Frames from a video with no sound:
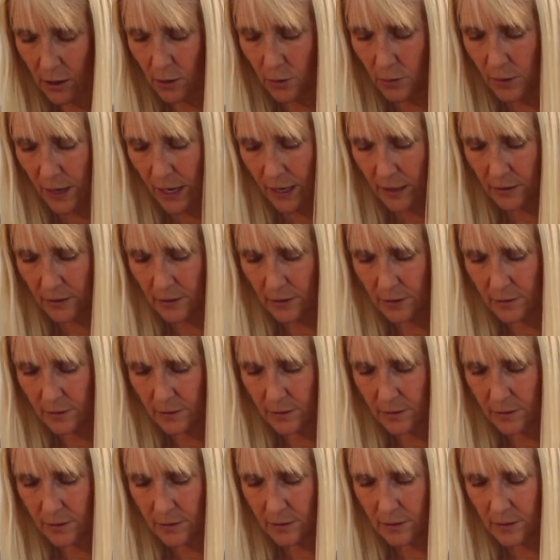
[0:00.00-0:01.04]
correct.
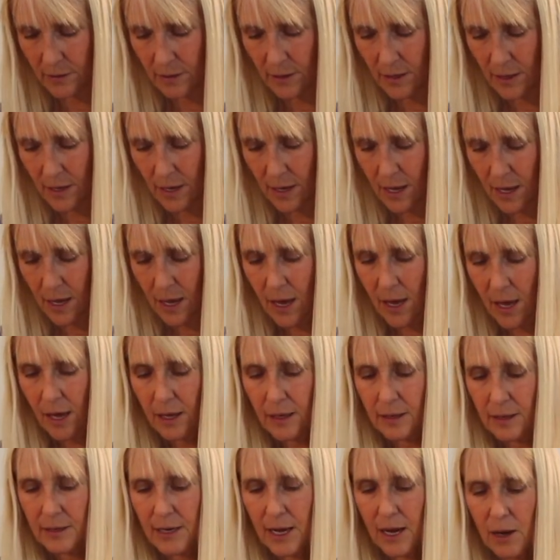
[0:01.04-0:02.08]

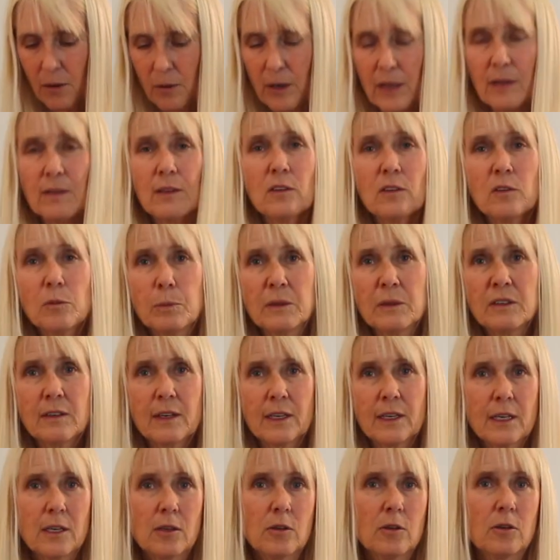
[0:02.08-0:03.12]
Now, in this
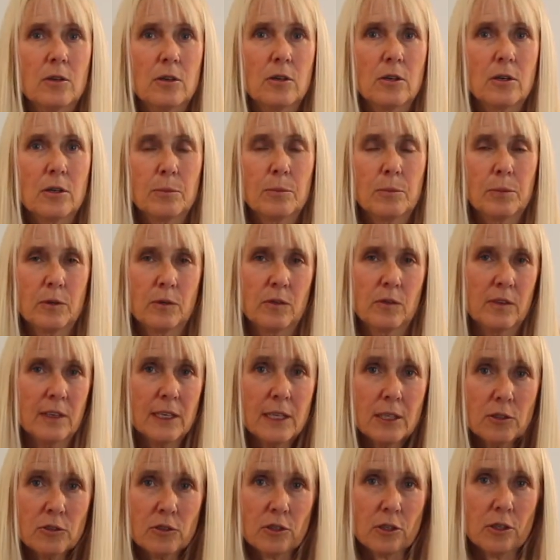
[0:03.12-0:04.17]
particular
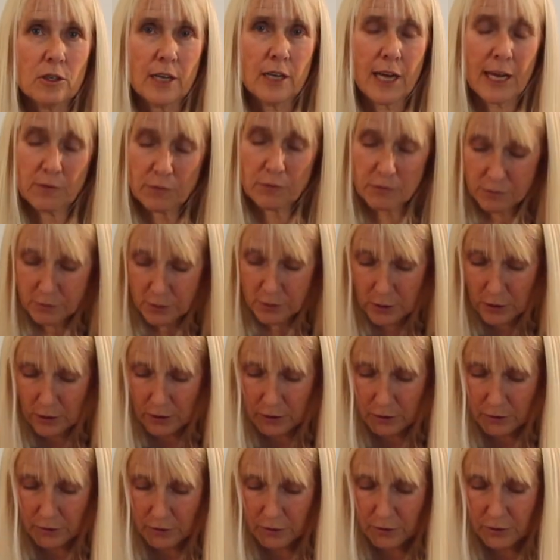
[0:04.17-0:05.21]
procedure, at
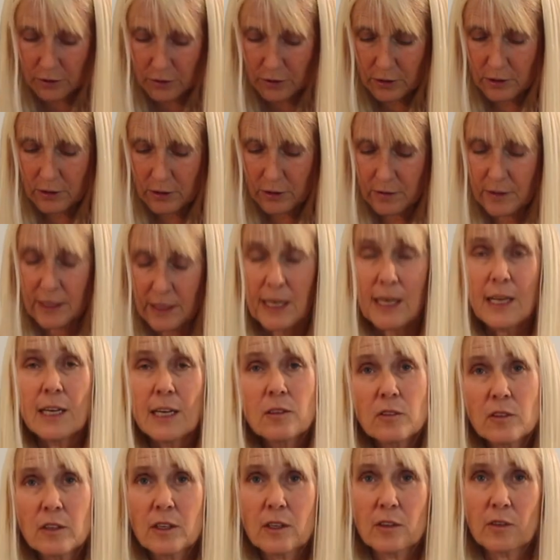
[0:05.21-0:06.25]
first, the
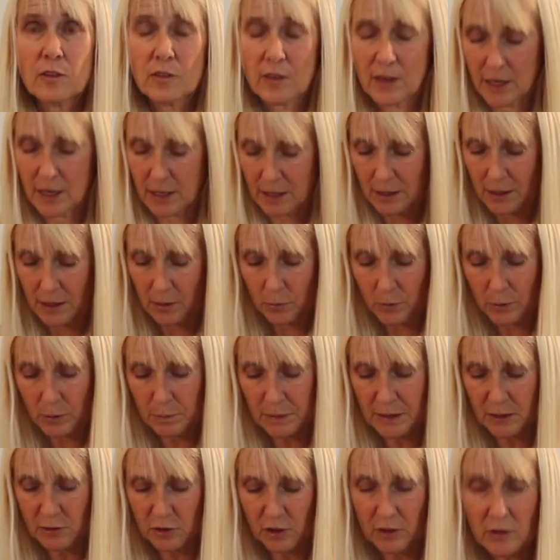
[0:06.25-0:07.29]
easiest thing would
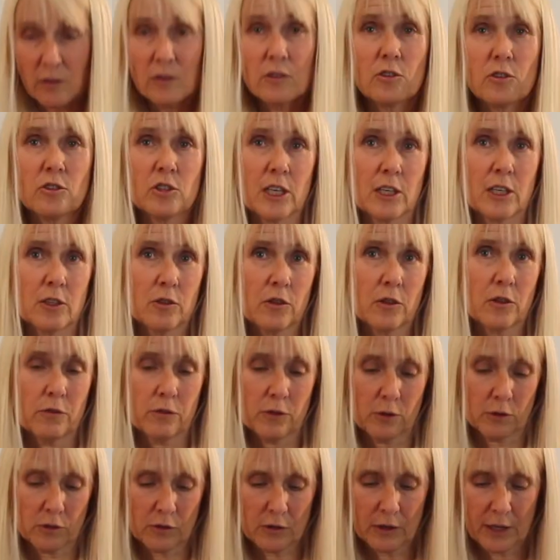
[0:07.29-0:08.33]
be just to change the
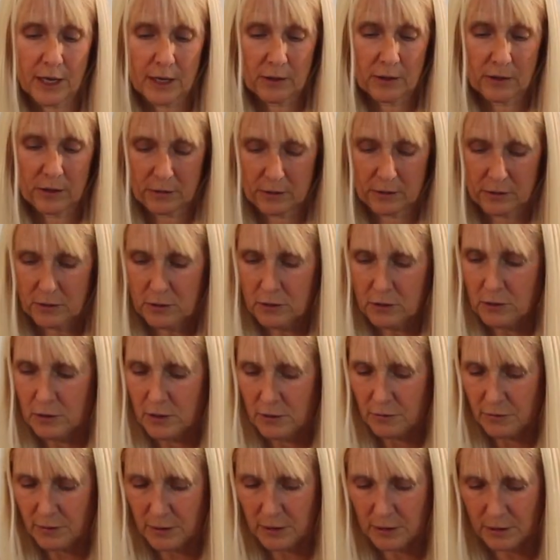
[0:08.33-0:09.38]
first letter to
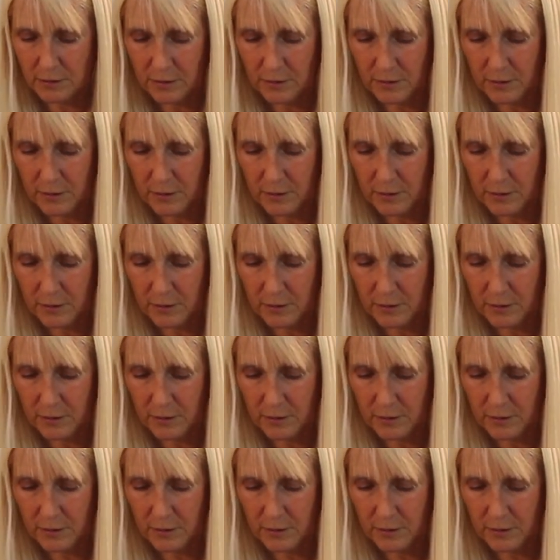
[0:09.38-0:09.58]
different